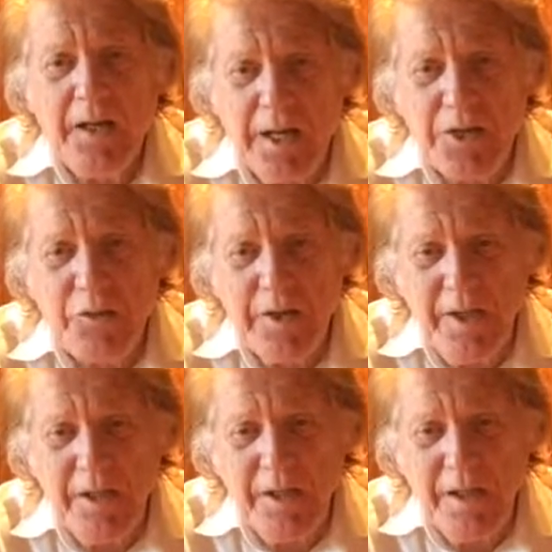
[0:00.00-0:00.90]
Next
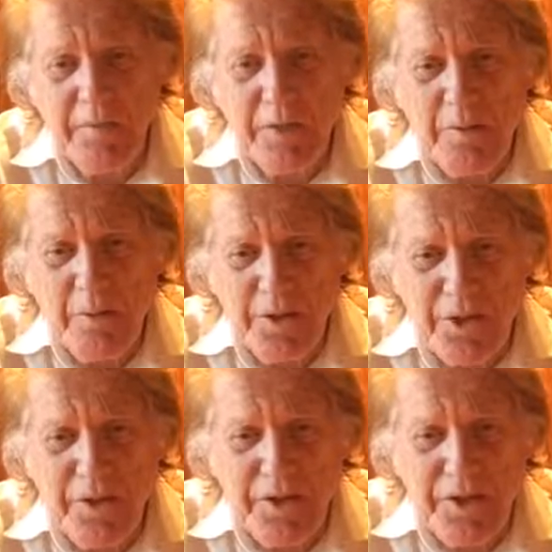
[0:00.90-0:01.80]
week I'm going to be
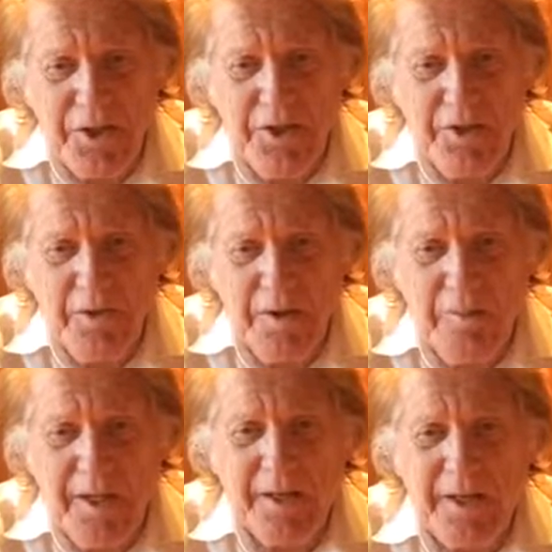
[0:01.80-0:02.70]
talking to you
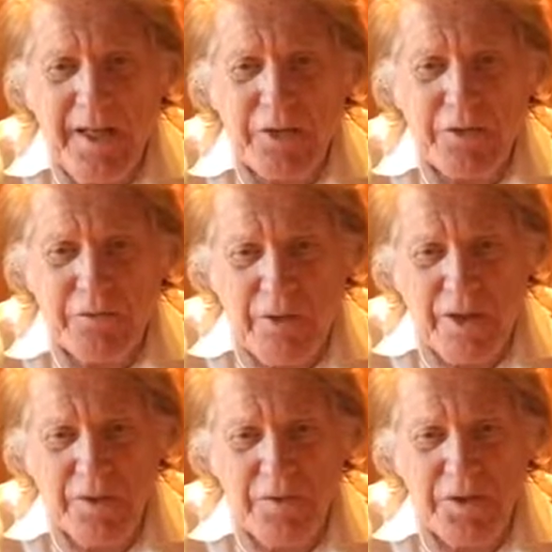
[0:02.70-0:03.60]
about the actual
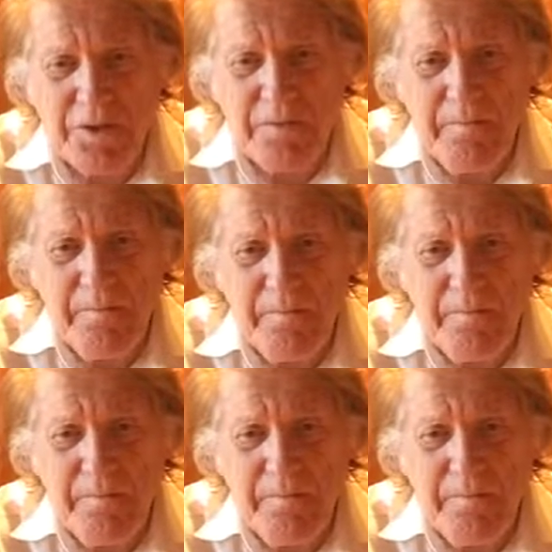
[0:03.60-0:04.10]
roads.